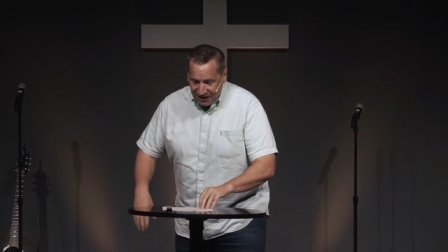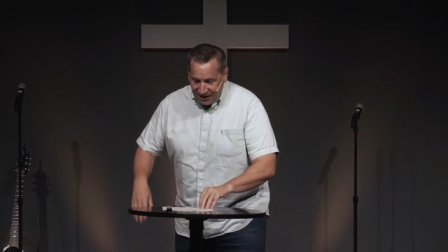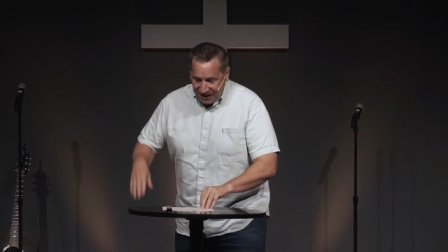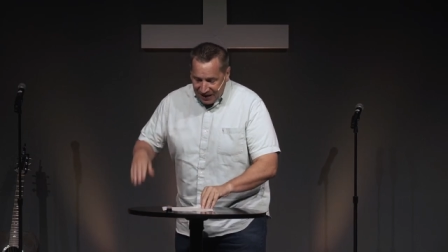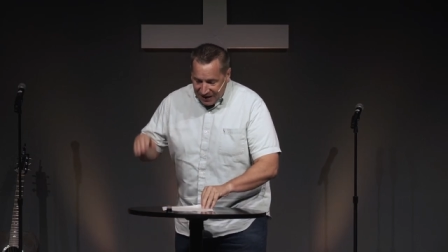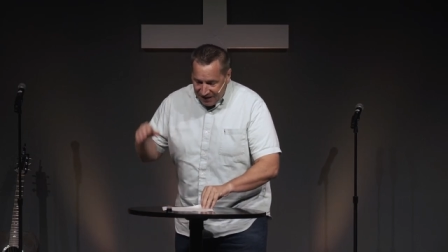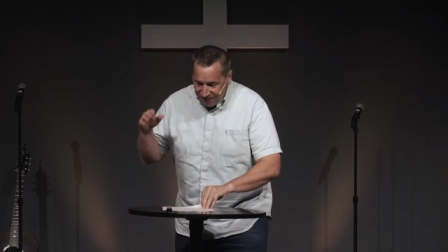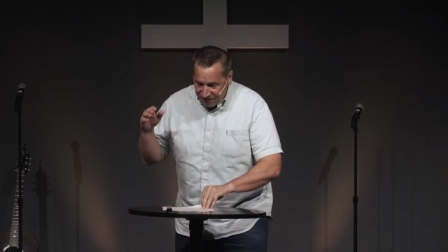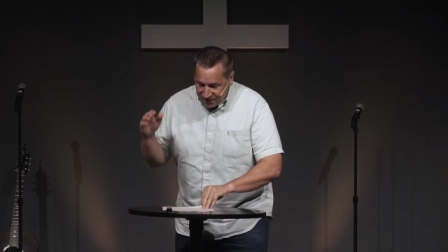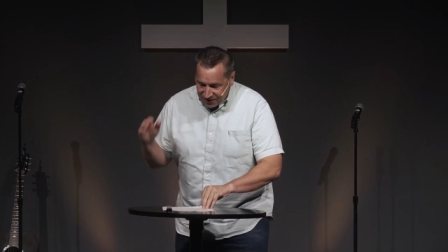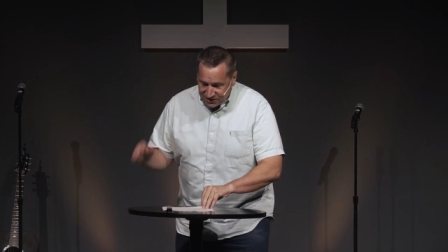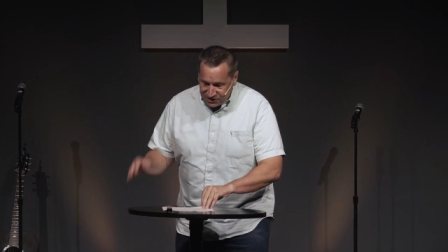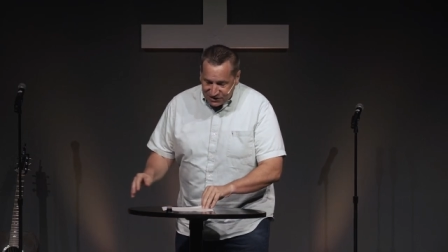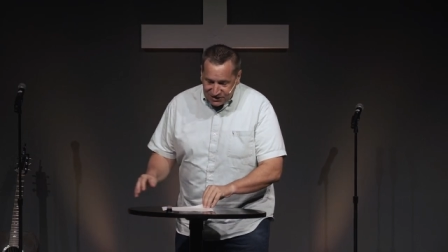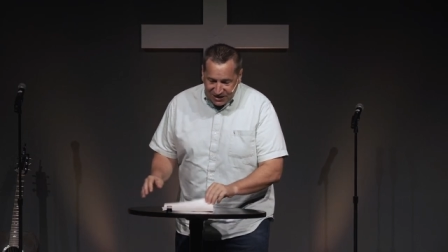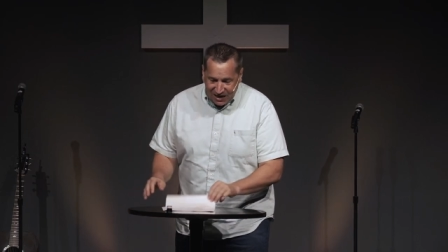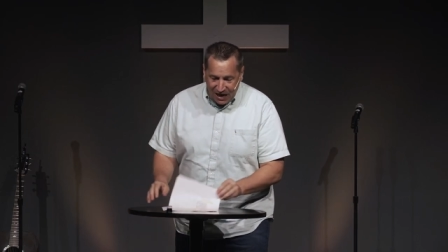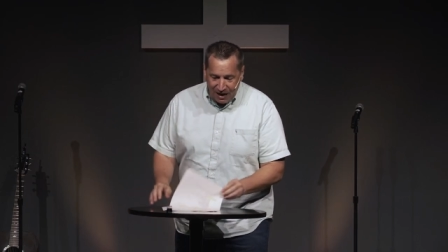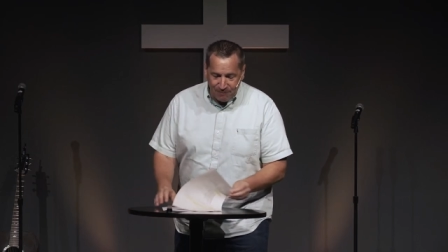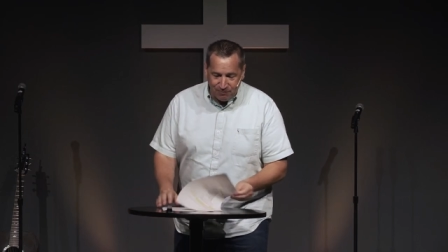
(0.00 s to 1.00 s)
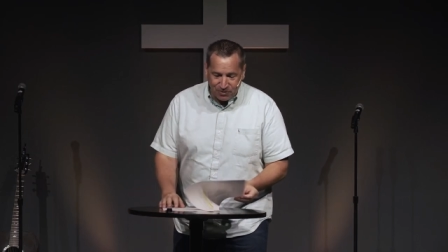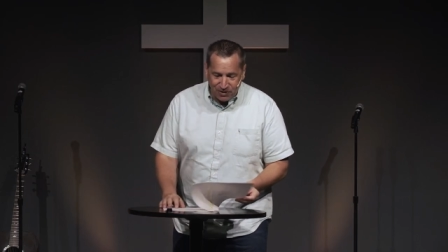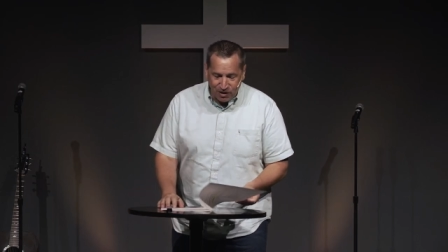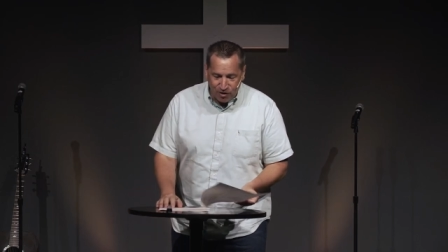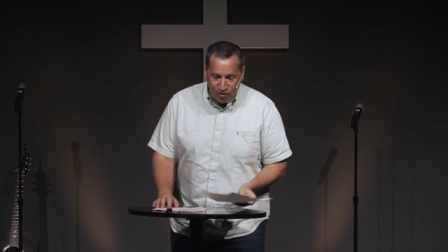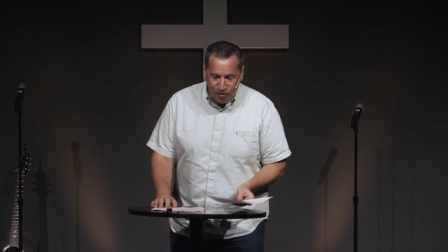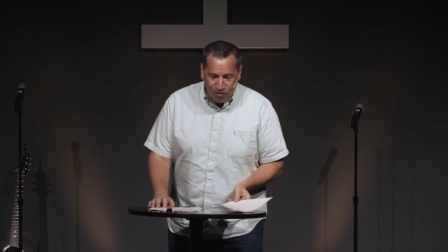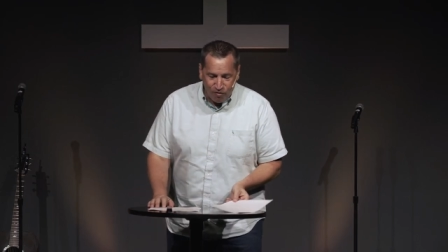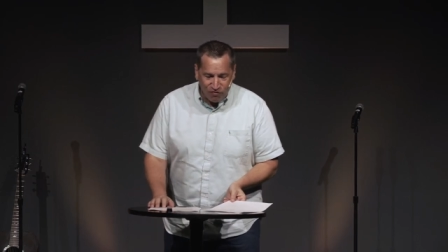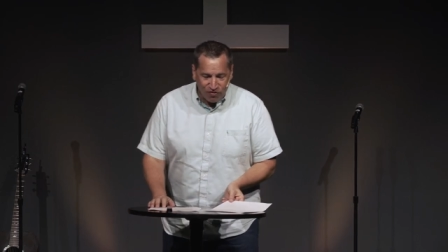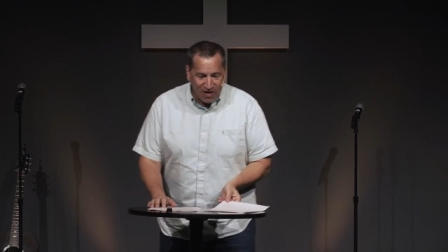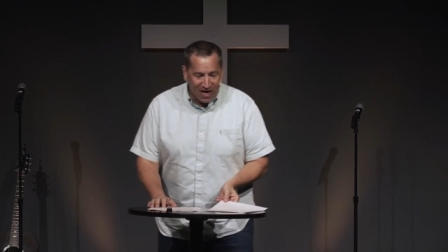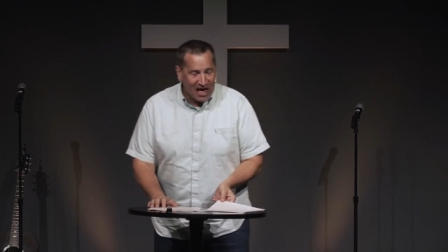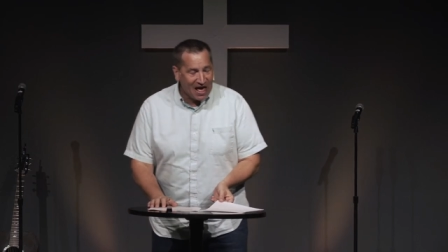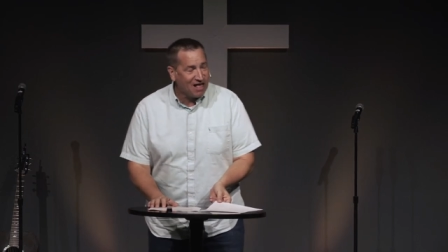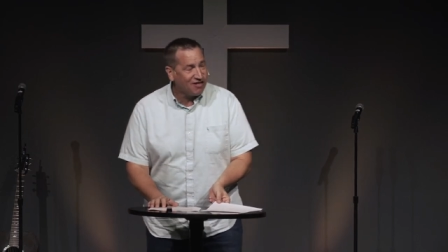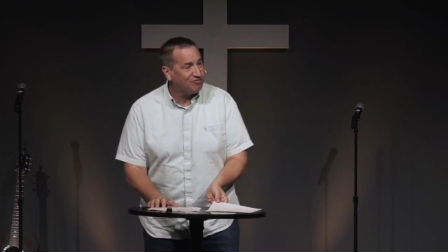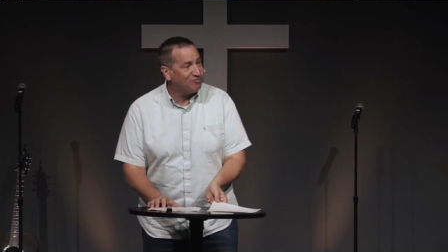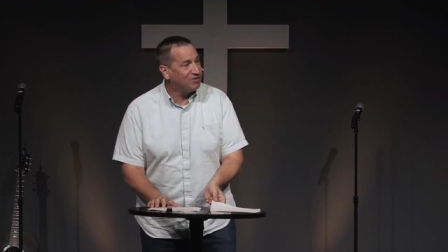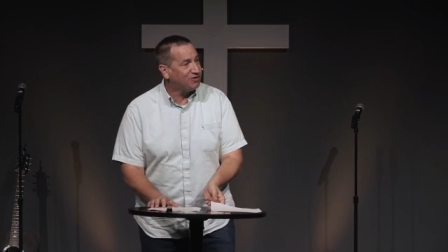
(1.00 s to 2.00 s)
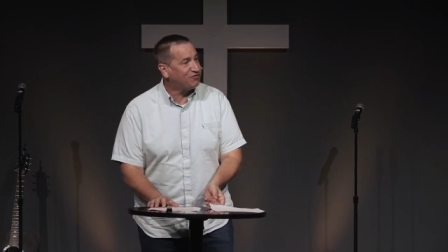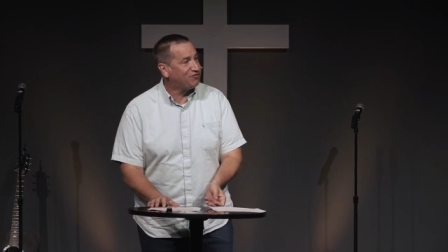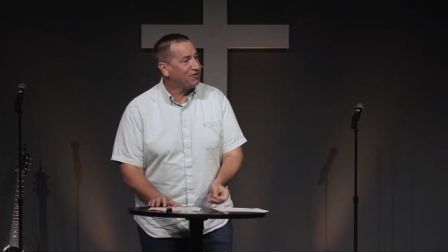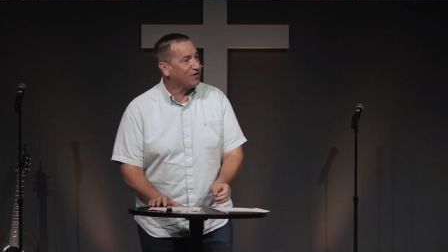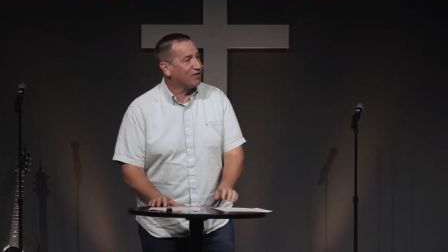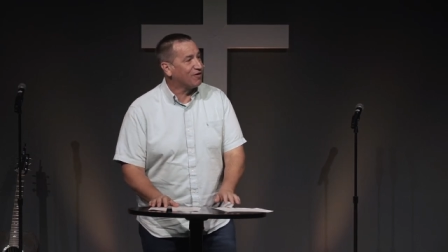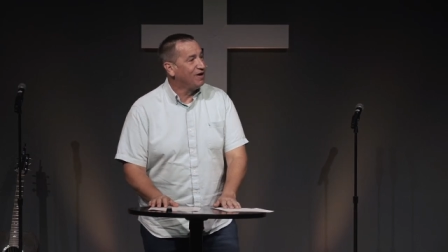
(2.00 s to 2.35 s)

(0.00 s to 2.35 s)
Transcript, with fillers: even escaped the Earth atmosphere,